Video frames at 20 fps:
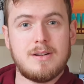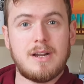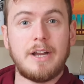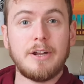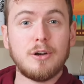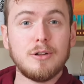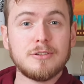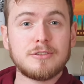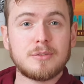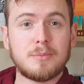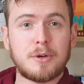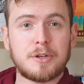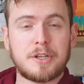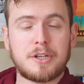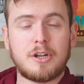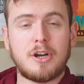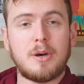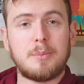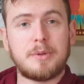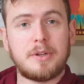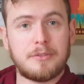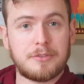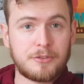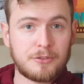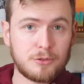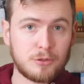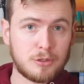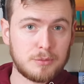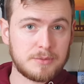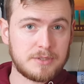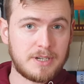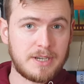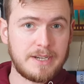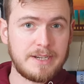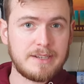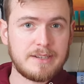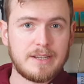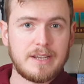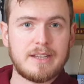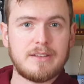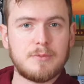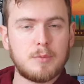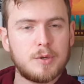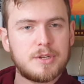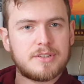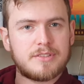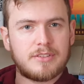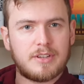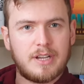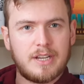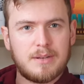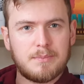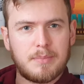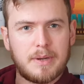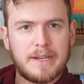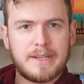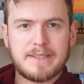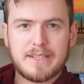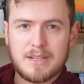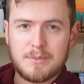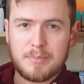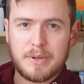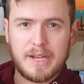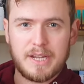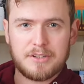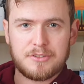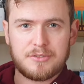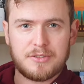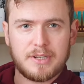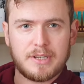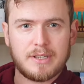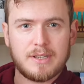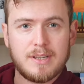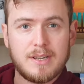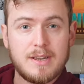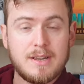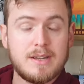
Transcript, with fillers: I also bought a copy of Stormtide and Witchsign by Den Patrick,